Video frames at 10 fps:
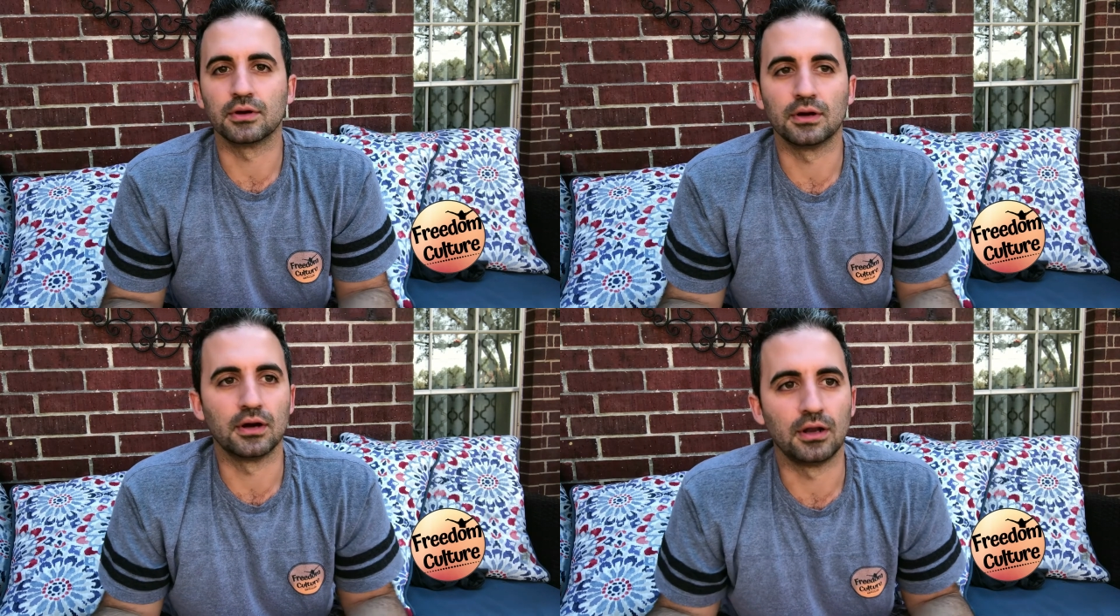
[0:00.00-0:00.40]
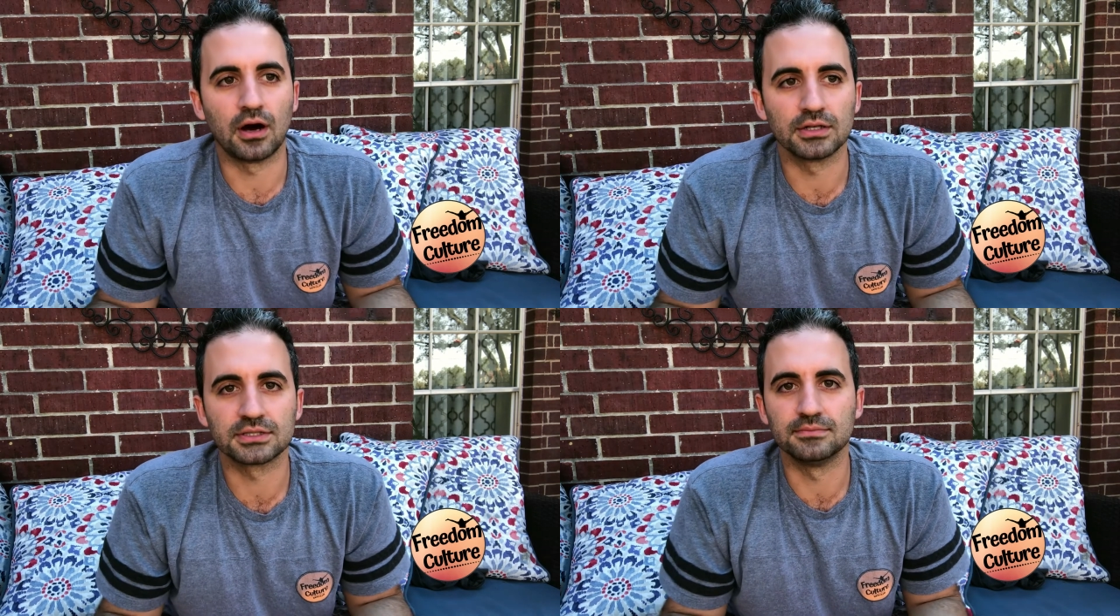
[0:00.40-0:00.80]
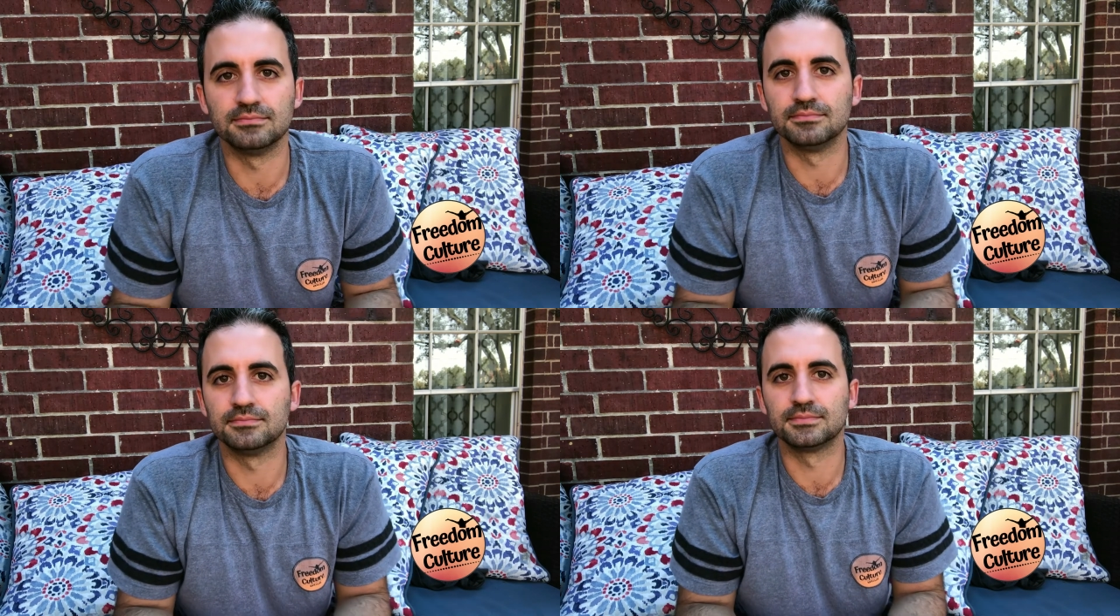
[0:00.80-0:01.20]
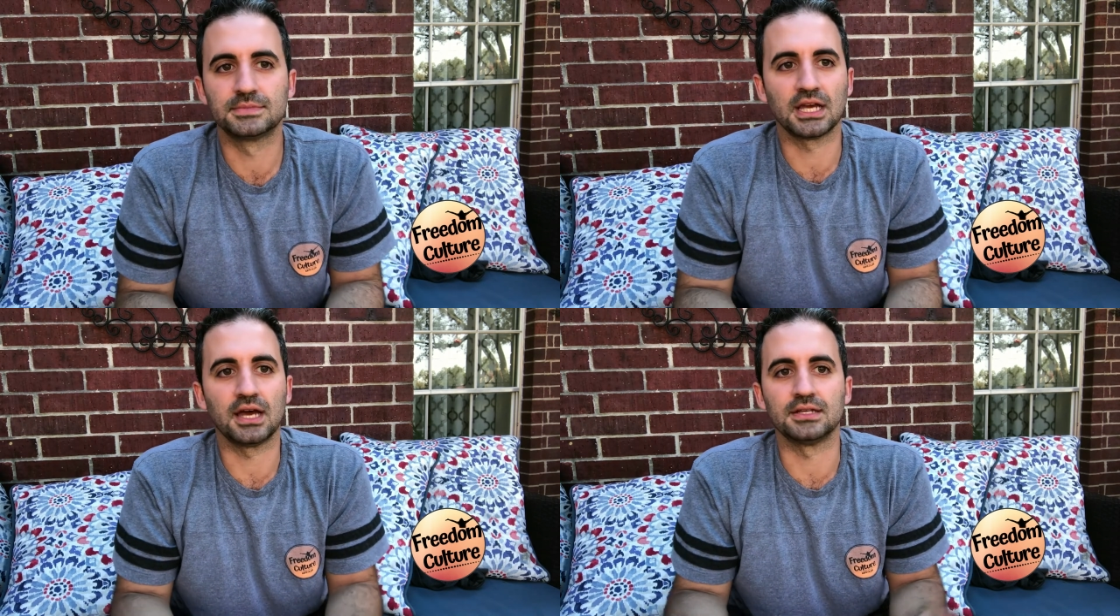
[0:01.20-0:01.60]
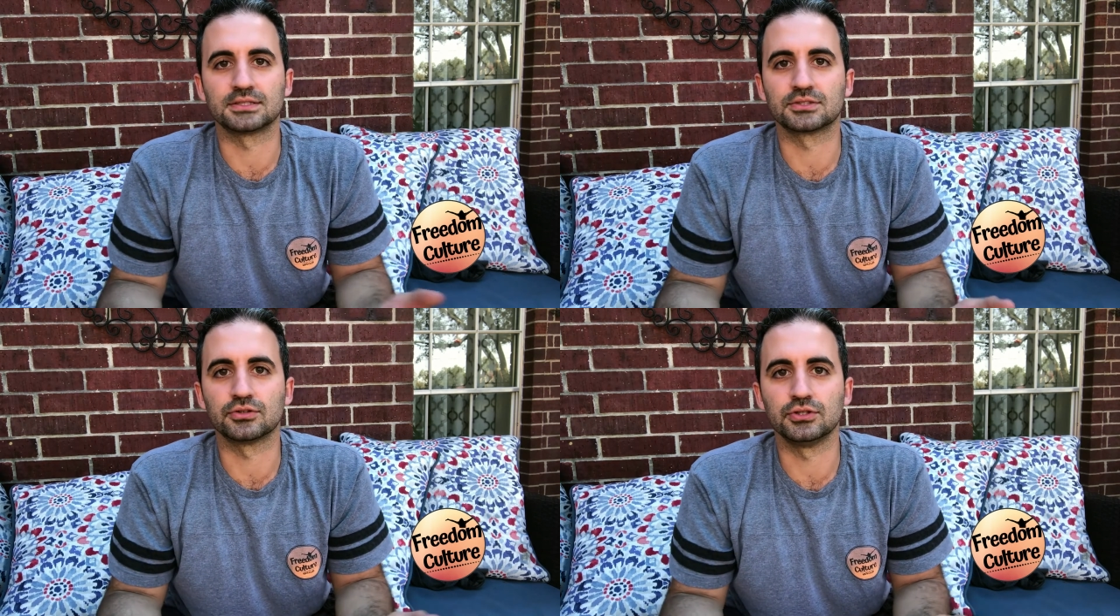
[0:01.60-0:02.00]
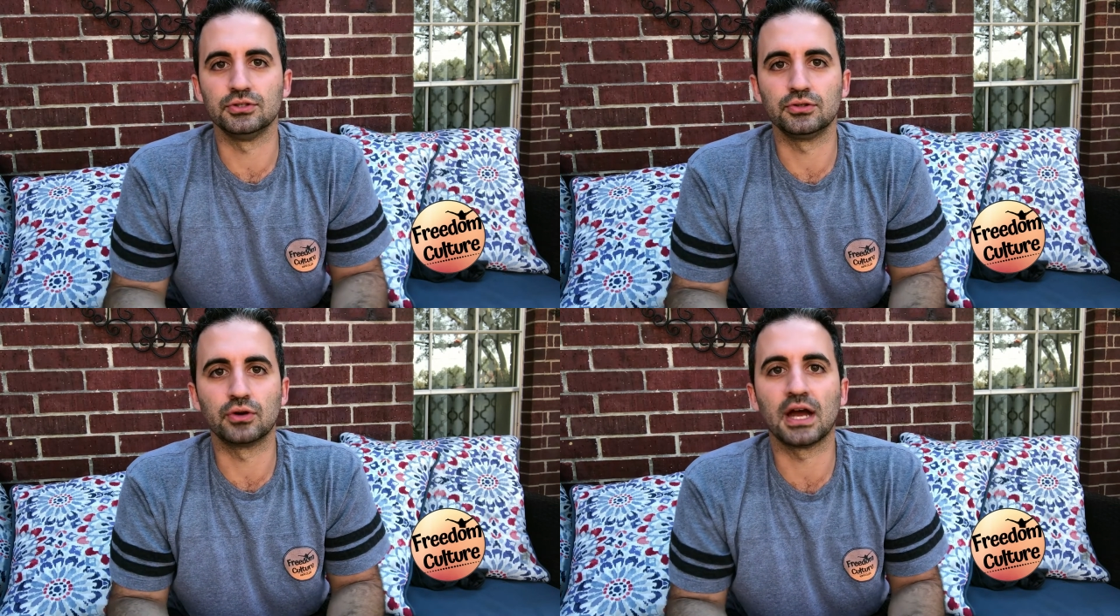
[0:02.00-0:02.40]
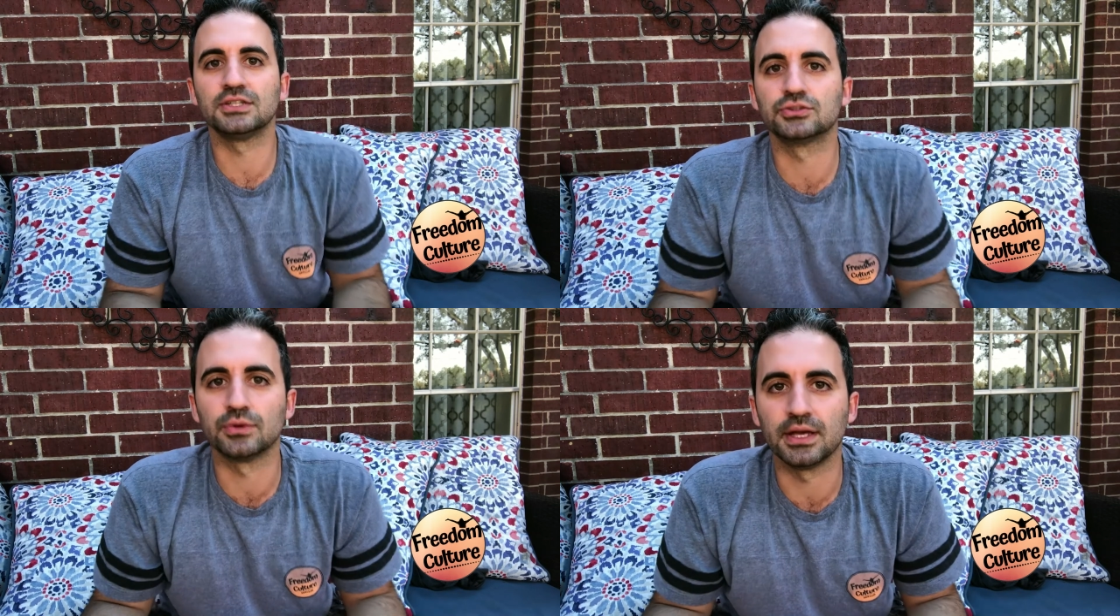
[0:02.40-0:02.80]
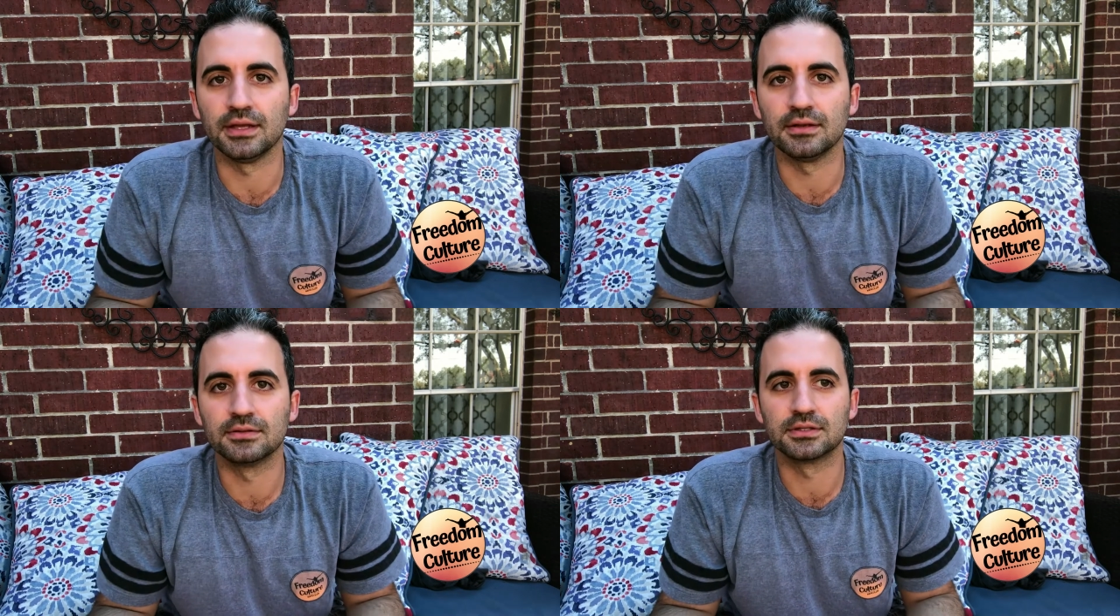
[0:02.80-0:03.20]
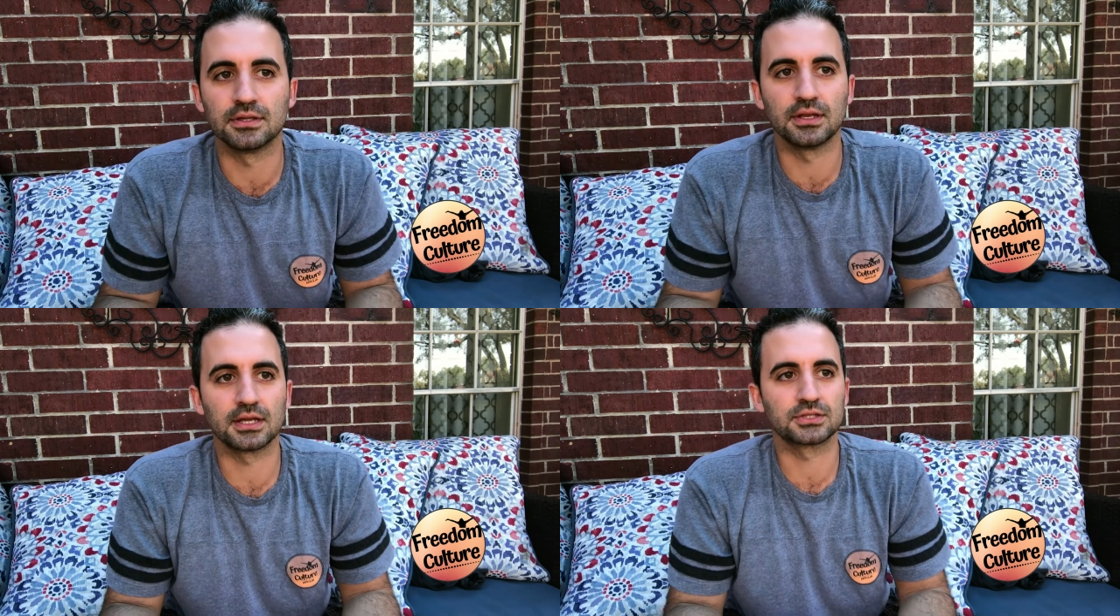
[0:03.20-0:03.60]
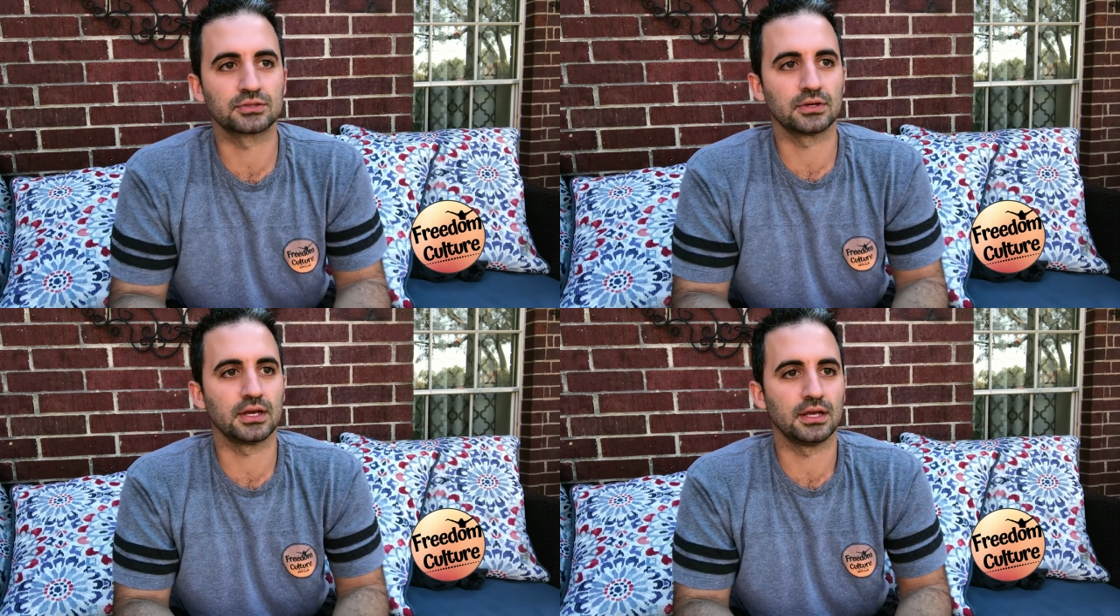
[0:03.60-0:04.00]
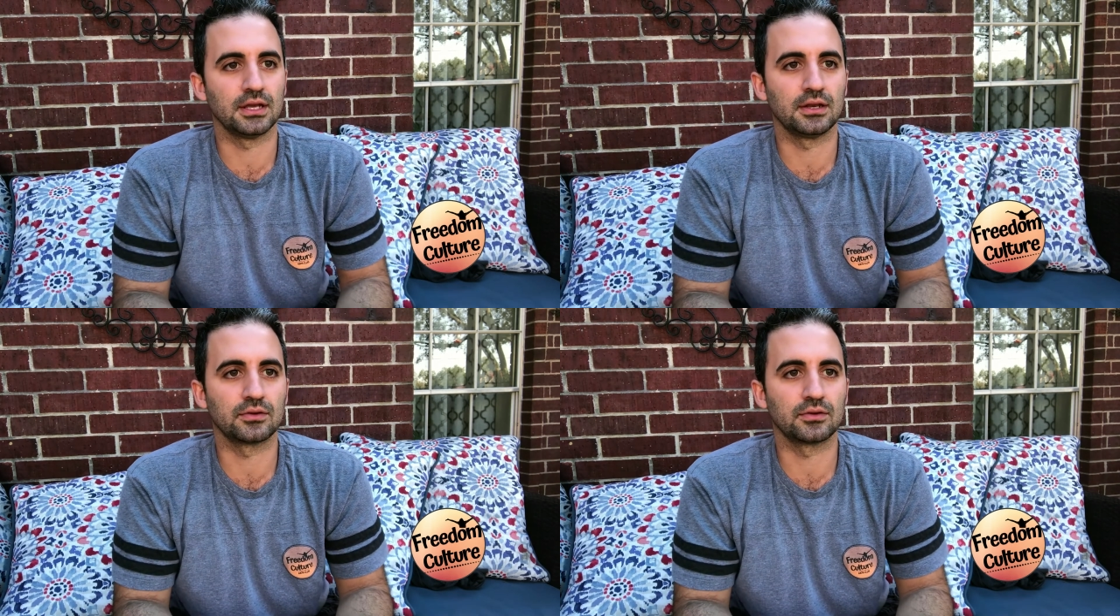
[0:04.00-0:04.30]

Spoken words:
an awesome test, or you graduate to the next grade,